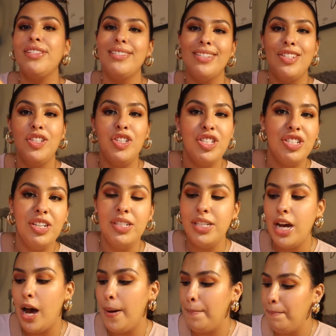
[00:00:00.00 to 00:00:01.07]
because it's just on
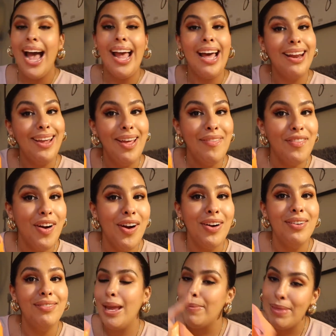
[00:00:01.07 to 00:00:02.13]
top. I had a gift
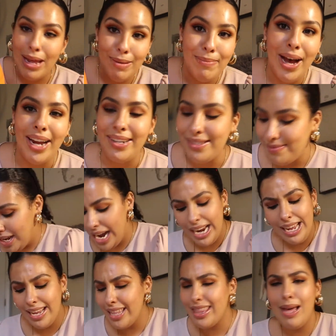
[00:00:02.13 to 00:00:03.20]
card, keep that in mind. I
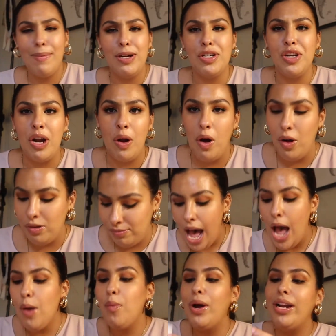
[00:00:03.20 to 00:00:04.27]
didn't get that much at all.
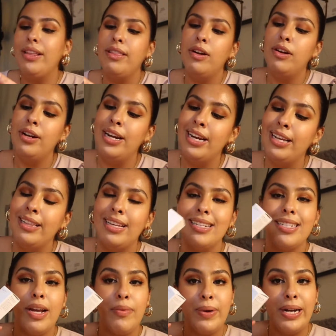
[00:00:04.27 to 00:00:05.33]
I went in there needing
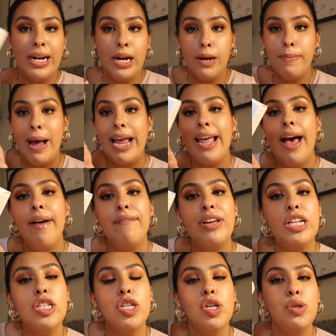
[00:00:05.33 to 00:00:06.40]
this. I ran out of my
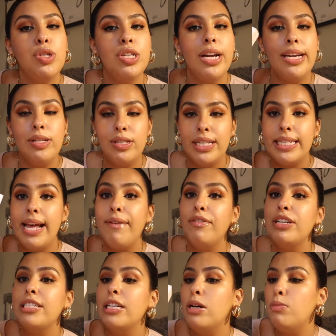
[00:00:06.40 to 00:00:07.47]
caffeine solution. I use this
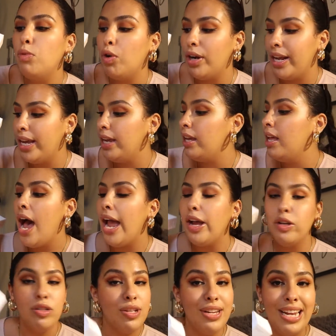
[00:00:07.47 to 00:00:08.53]
every single morning. I
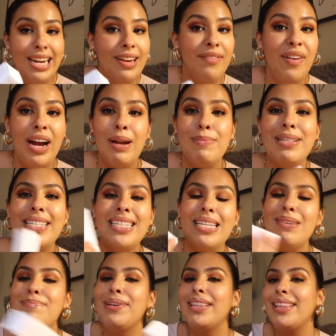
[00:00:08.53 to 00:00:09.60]
also needed vitamin
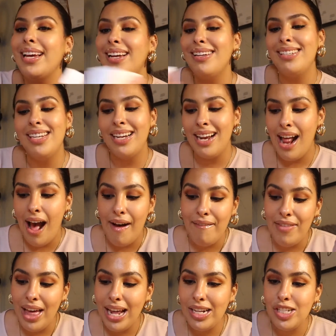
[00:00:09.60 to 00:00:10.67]
C, but they didn't have
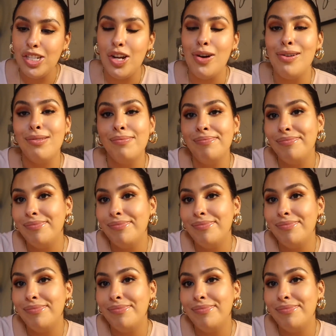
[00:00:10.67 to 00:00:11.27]
that, so